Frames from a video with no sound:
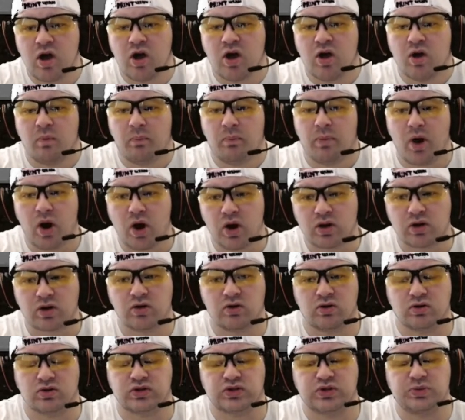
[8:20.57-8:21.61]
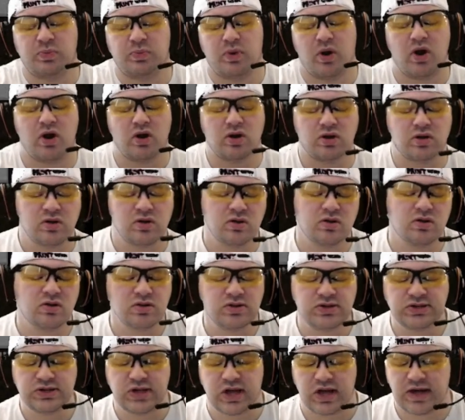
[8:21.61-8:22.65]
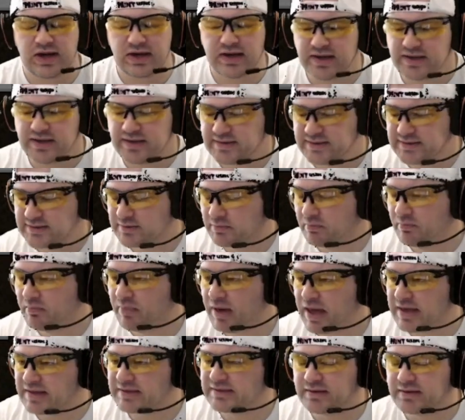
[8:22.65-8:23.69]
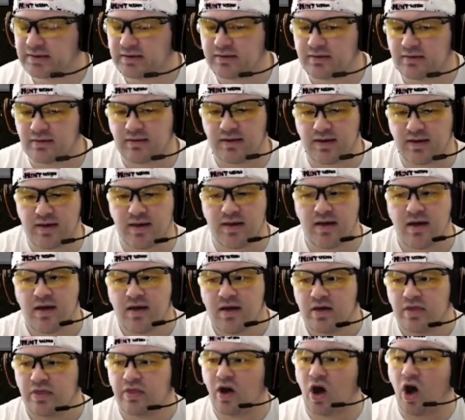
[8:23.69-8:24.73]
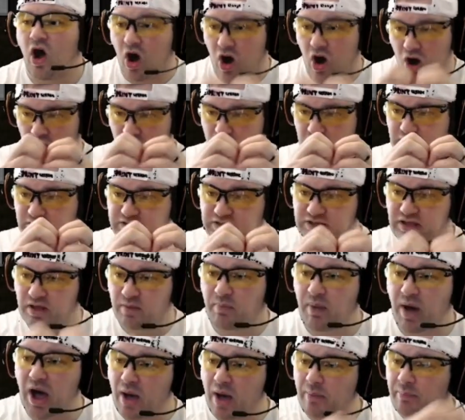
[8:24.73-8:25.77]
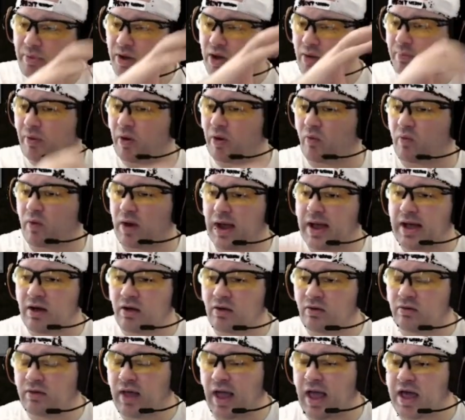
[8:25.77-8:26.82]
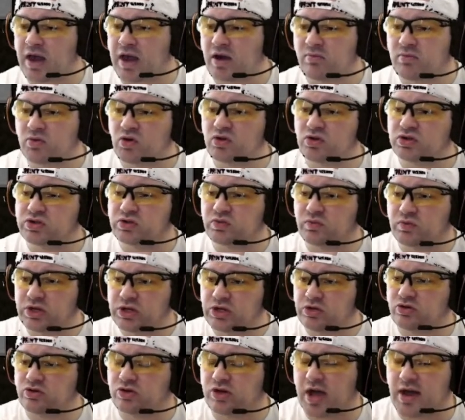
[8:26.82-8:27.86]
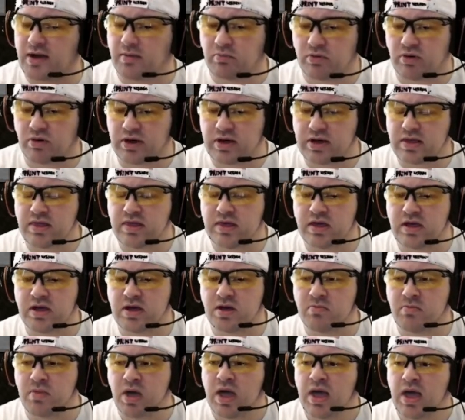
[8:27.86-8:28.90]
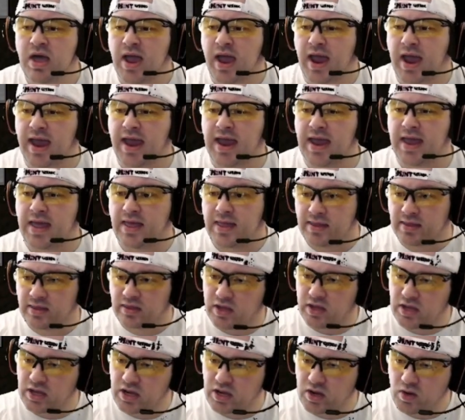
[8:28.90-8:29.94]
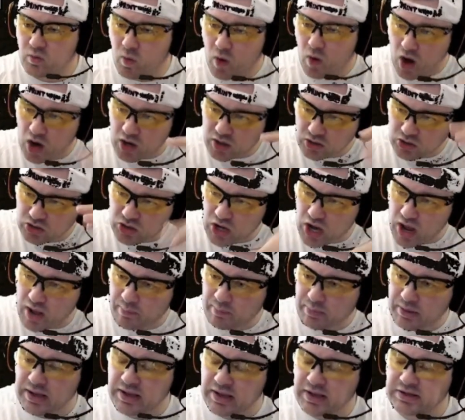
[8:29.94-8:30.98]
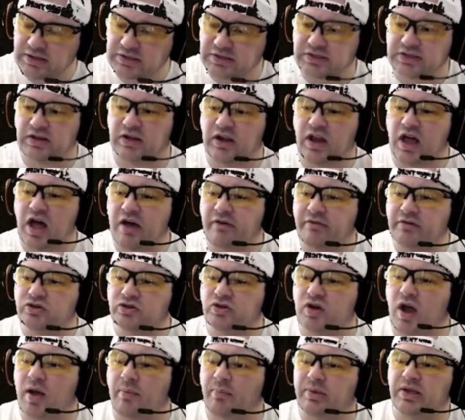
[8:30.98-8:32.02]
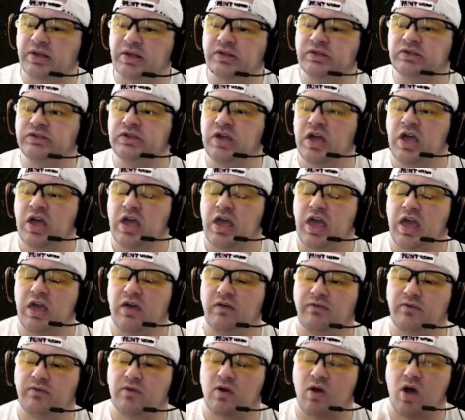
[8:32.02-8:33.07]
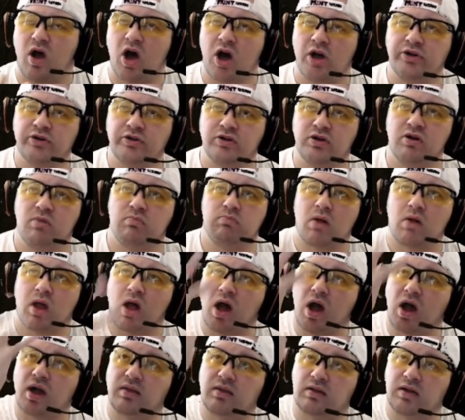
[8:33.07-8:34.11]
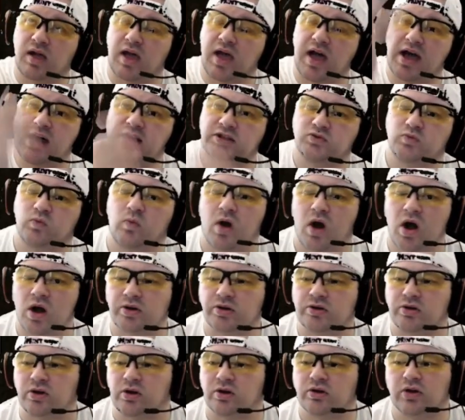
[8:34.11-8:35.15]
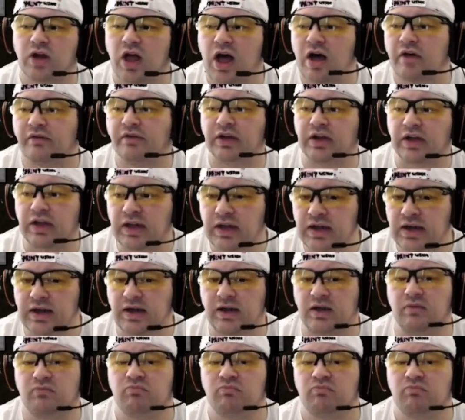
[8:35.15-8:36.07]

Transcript: Particles. Particles is basically the hearts that pop up around animals when you try to breathe them, and the water droppings and lava droppings if you're under a block that has water or lava in it.